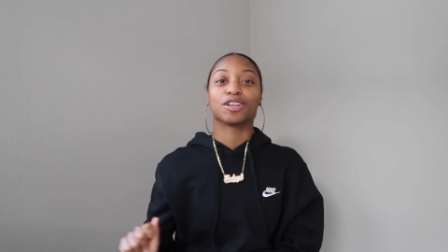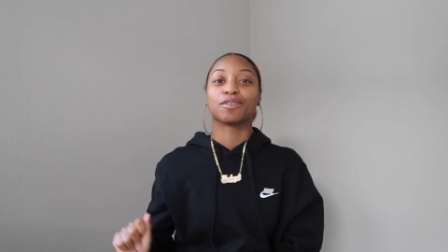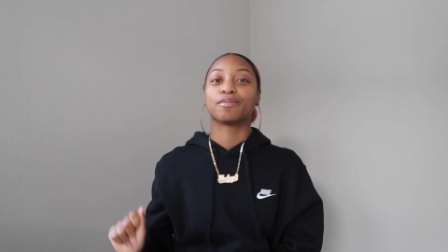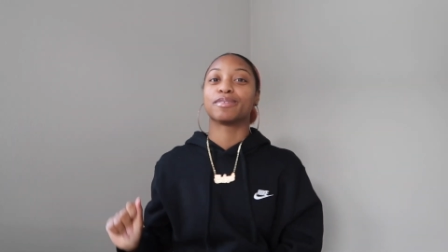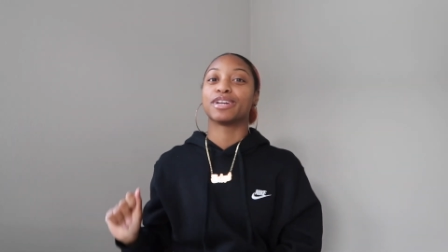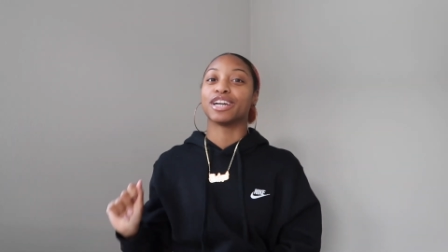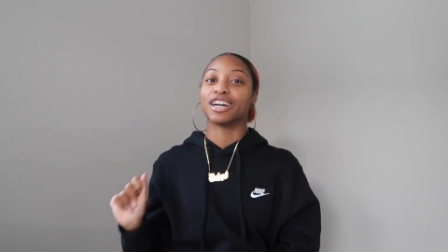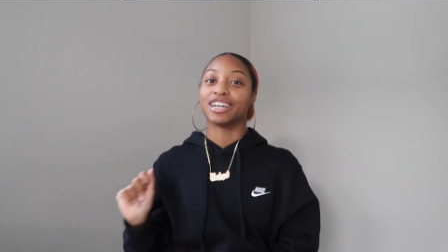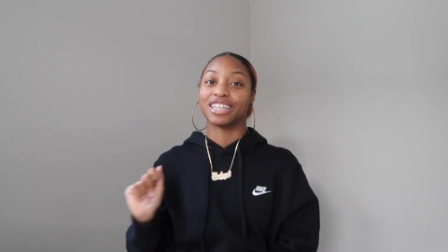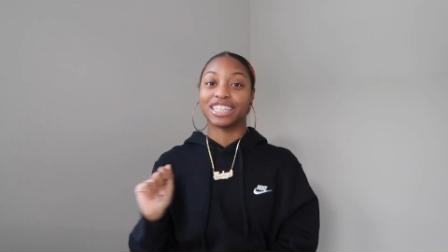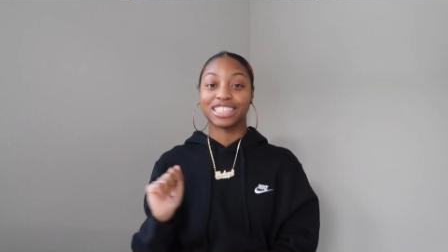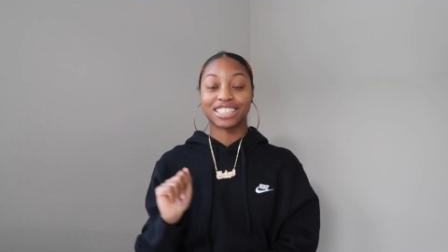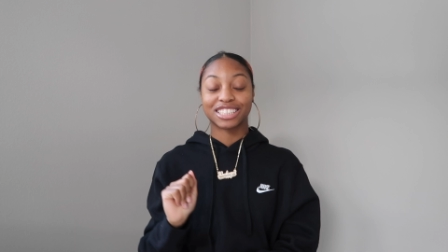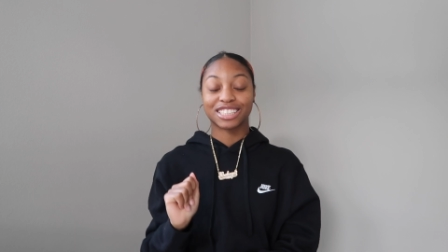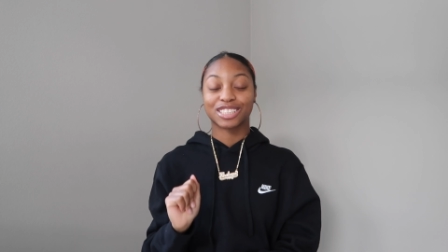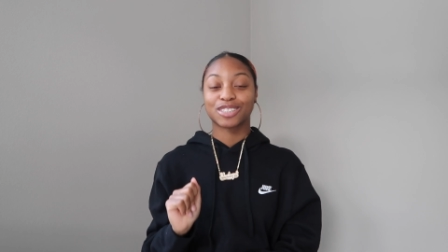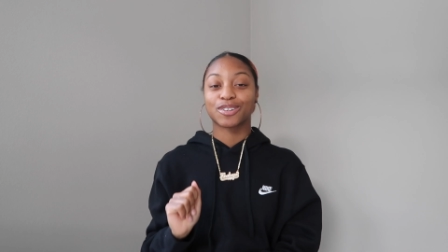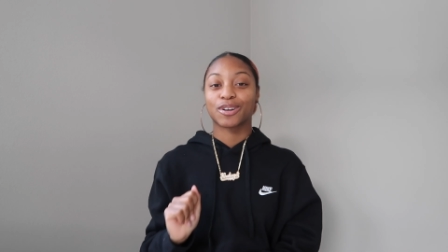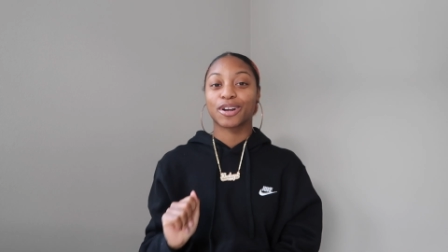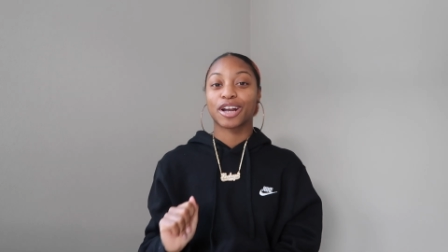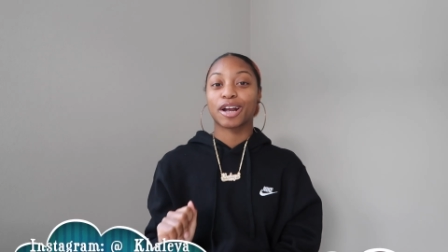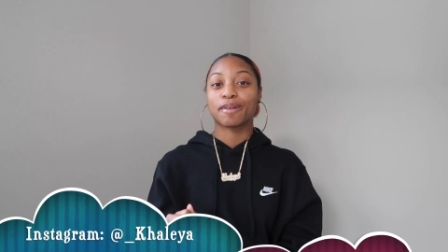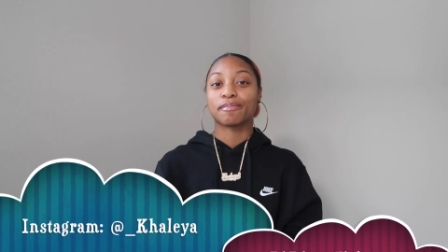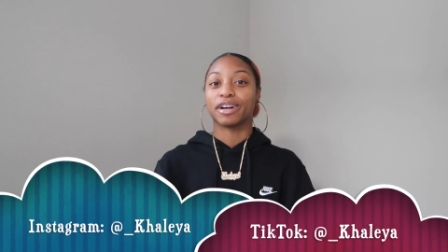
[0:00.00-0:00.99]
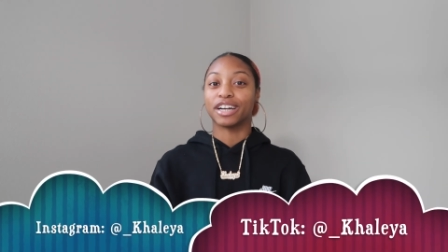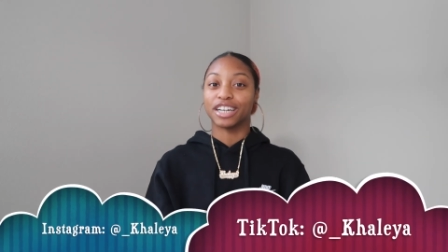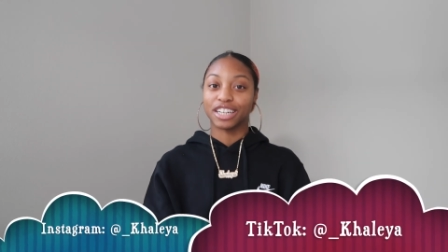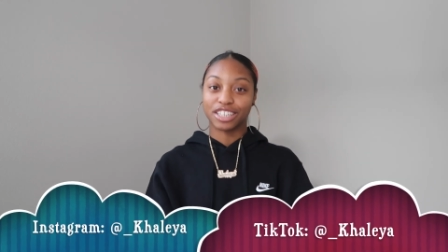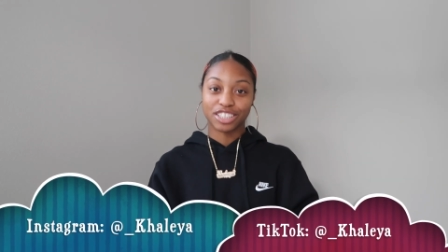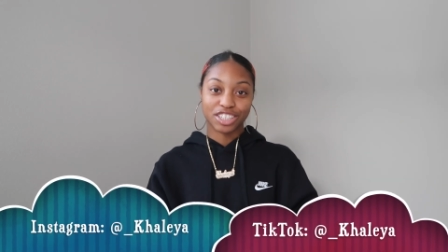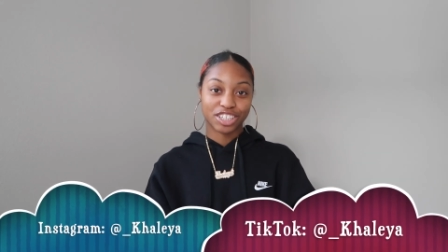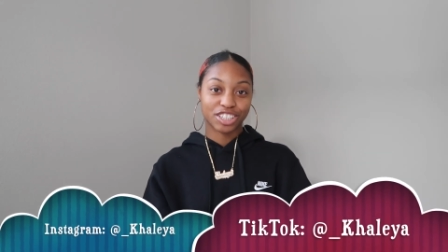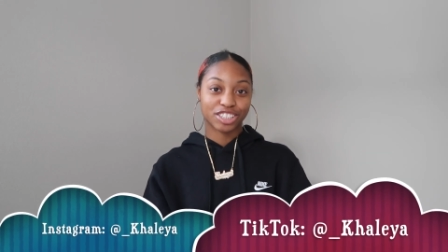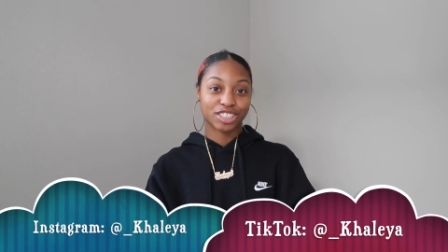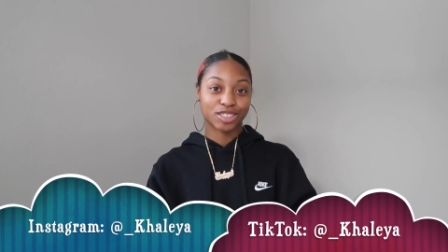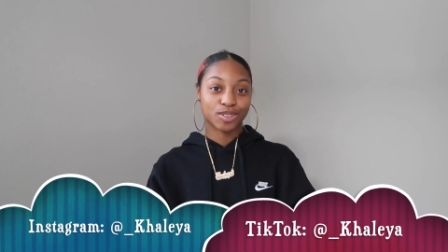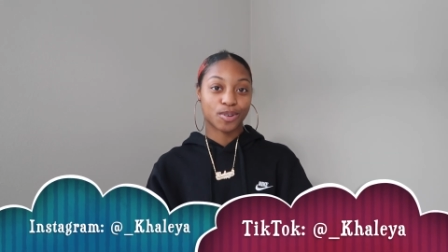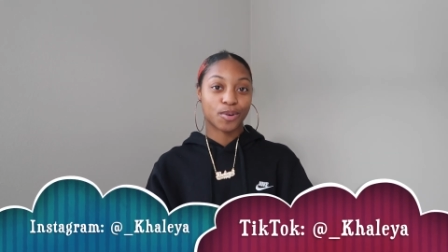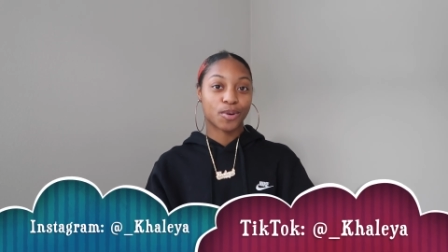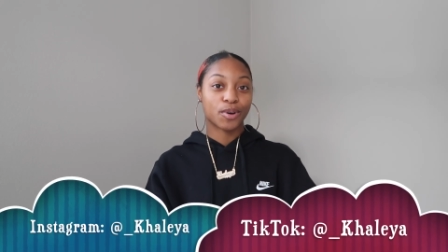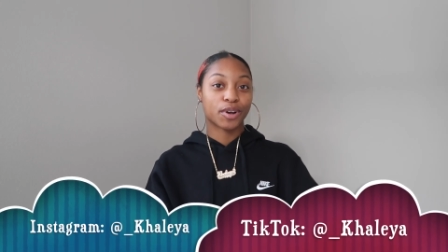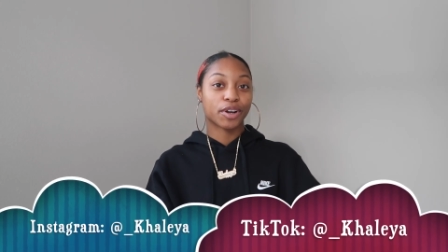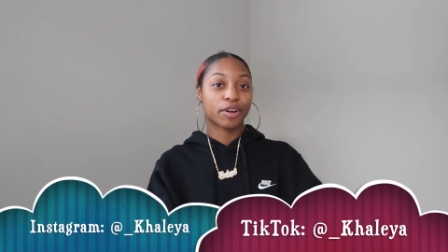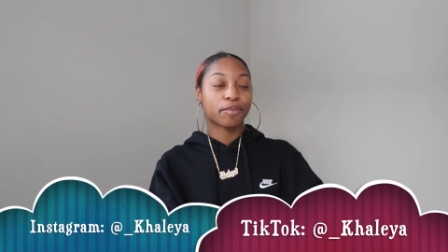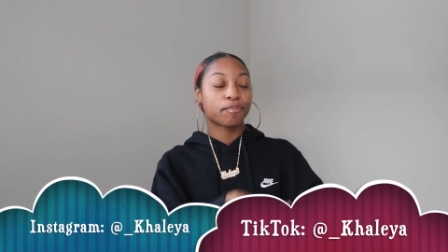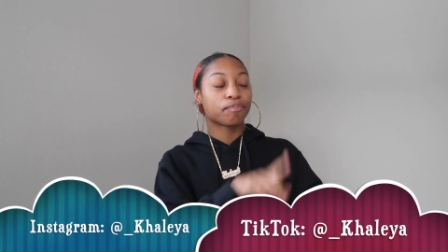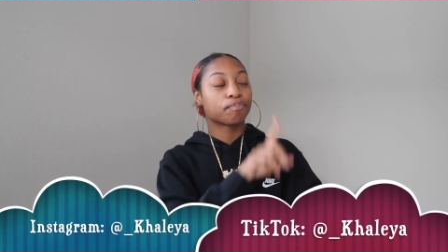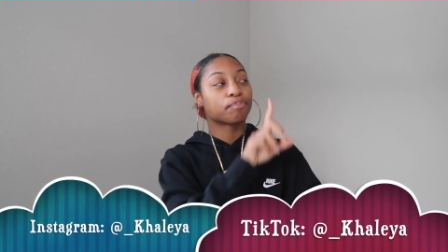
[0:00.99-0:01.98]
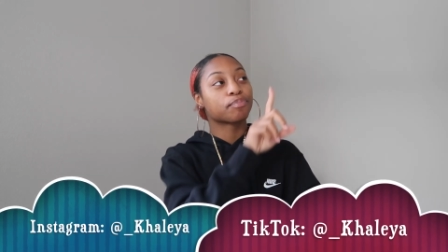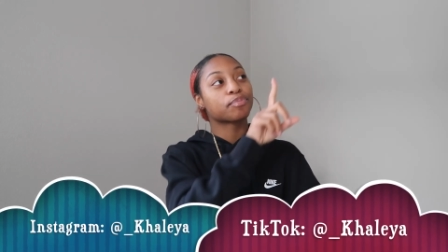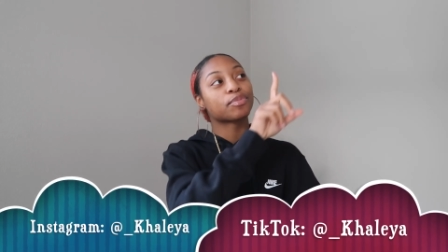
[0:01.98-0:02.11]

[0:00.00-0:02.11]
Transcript: me on Instagram at underscore